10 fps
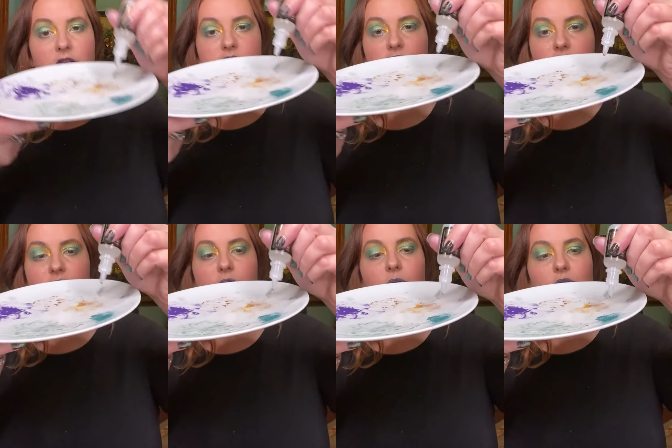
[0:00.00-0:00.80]

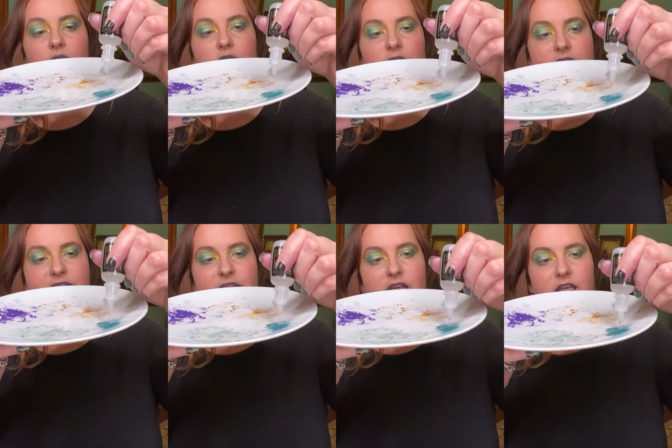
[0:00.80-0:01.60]

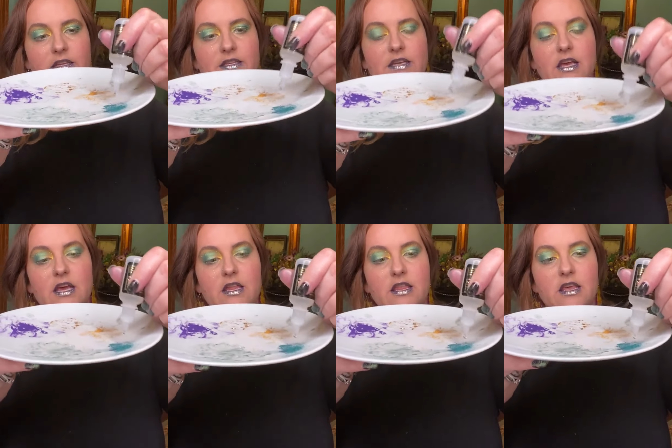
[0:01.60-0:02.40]
This is
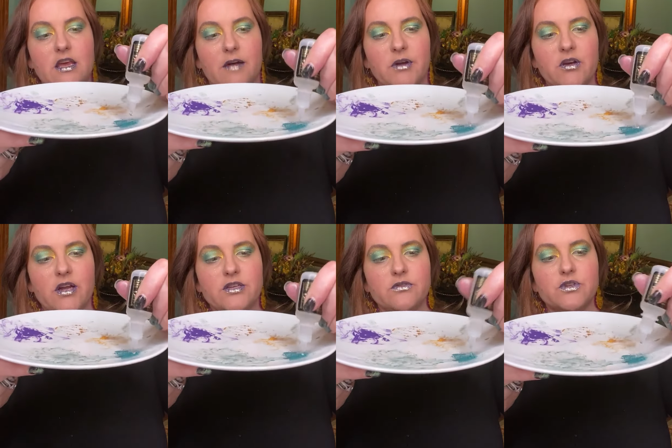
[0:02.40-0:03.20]
I'm going to go
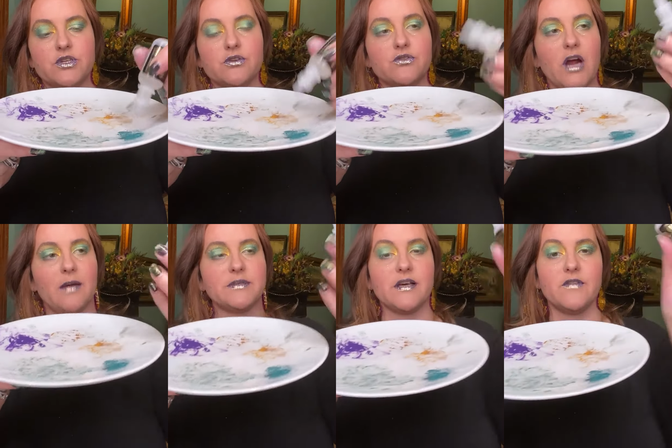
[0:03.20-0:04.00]
ahead and do 2
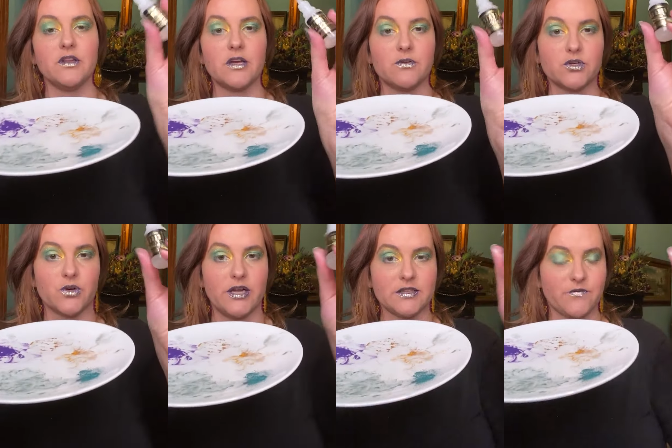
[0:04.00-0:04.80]
drops of the liquid
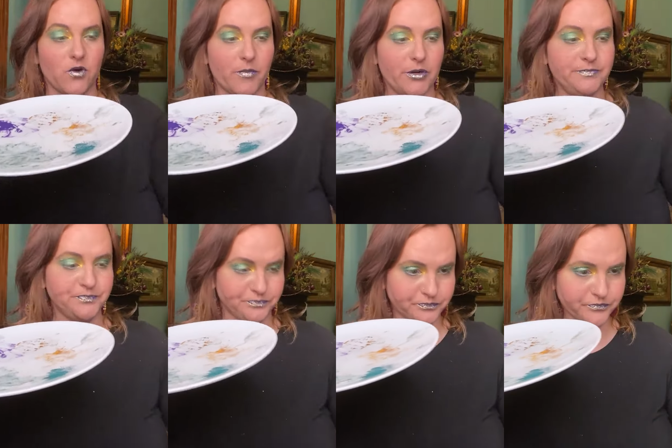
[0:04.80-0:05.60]

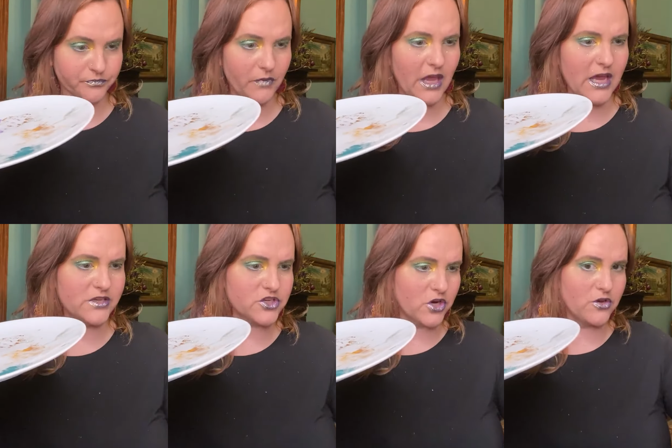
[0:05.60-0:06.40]
transformer
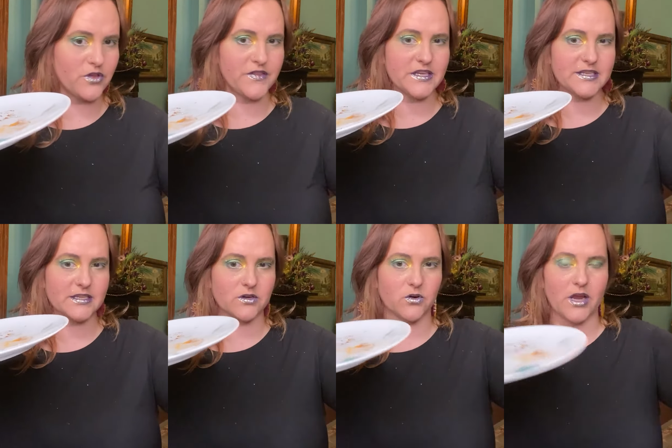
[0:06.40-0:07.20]
and show you that this
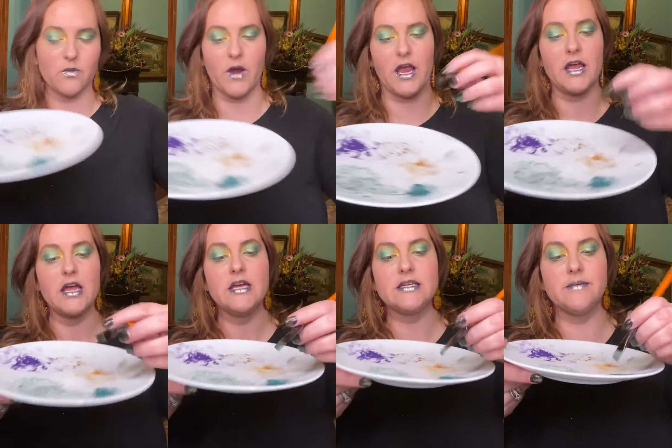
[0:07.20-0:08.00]
is a great
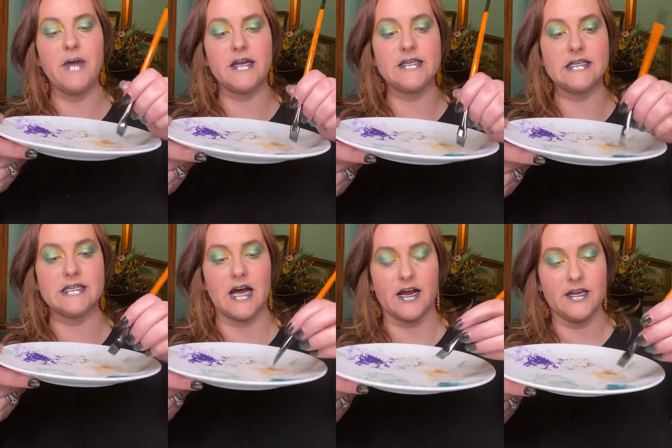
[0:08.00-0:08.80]
way to make
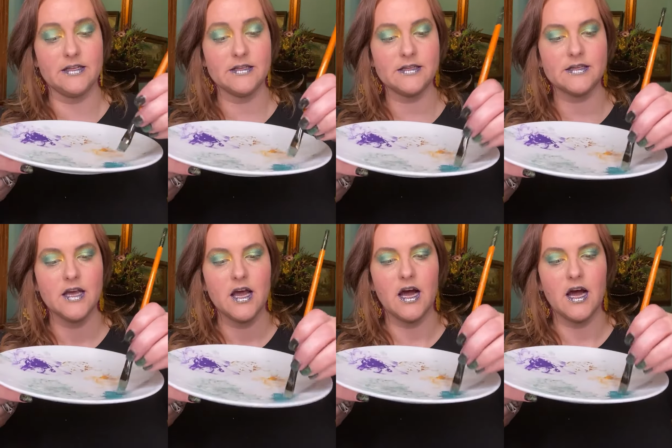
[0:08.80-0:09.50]
designs.